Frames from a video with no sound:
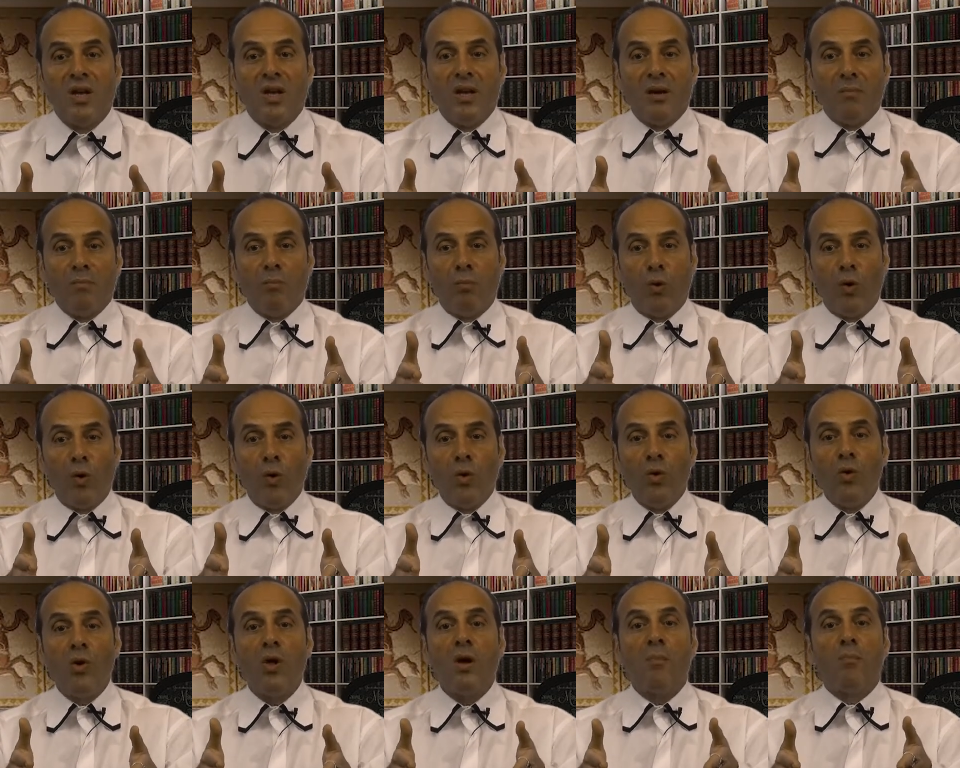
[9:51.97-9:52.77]

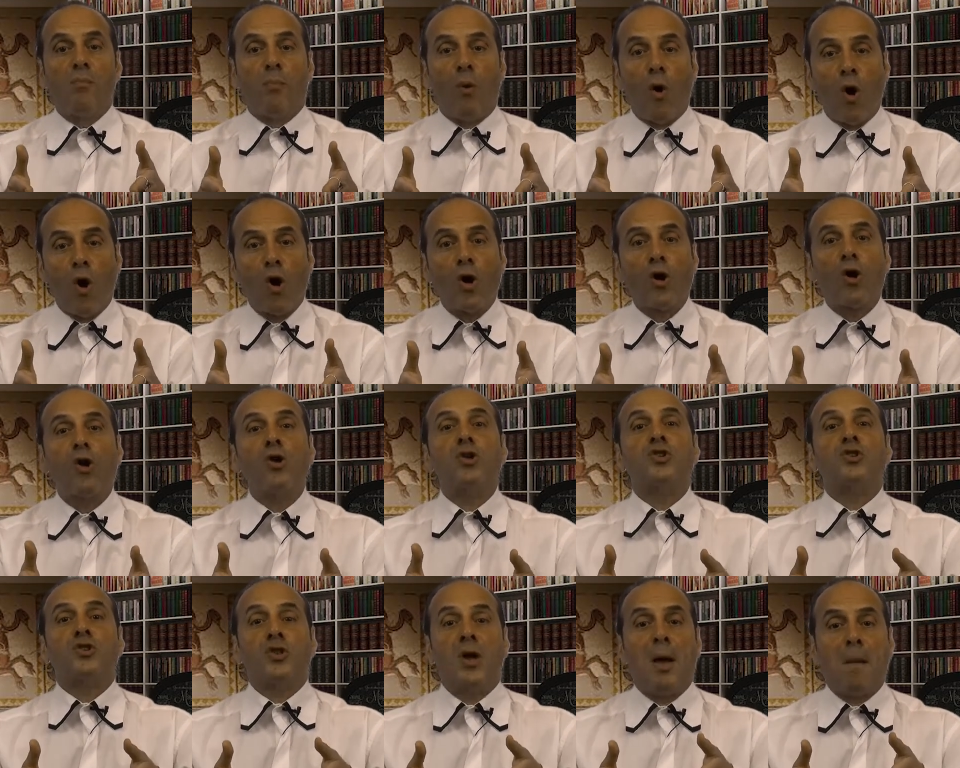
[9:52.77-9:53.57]
bull,
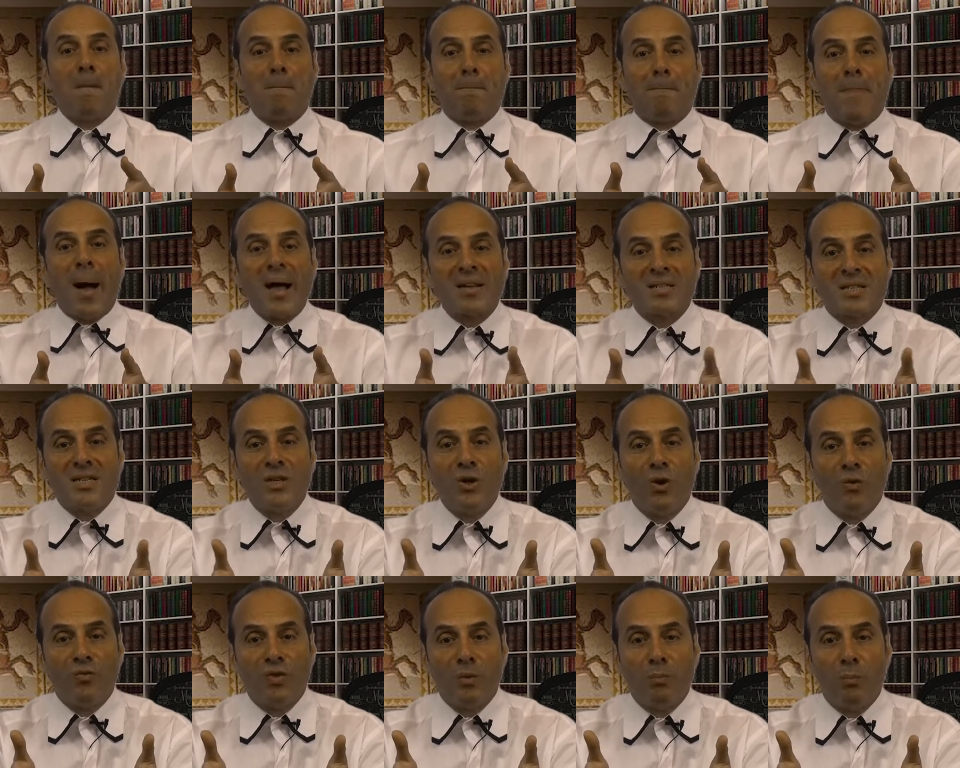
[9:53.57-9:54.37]
poros, passing
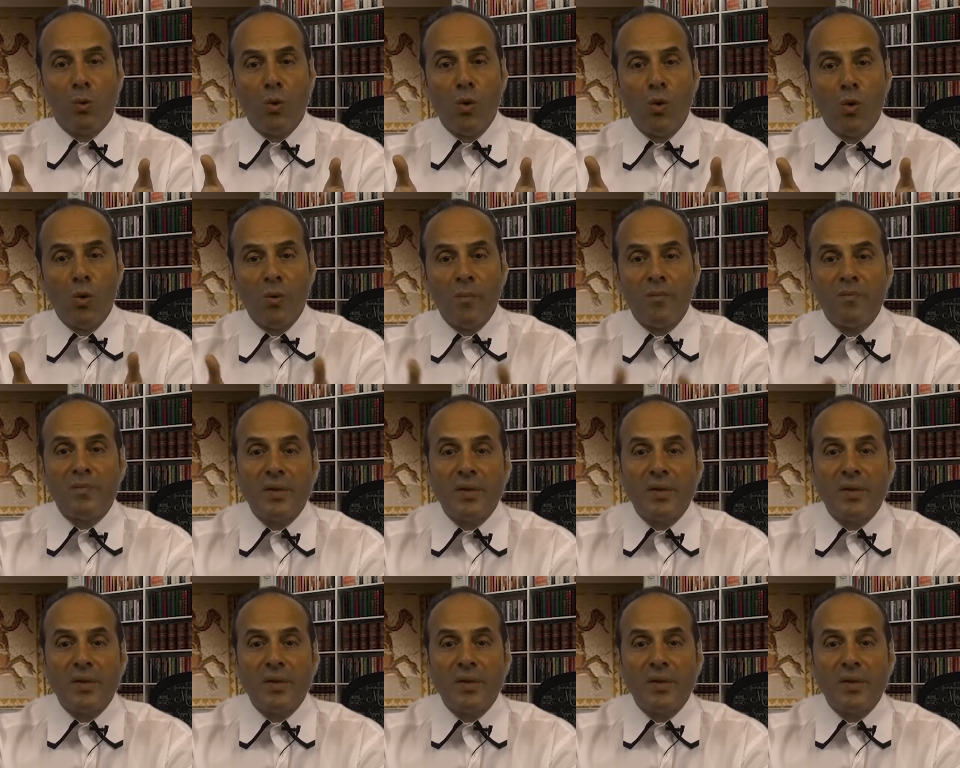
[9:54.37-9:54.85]
of the bull.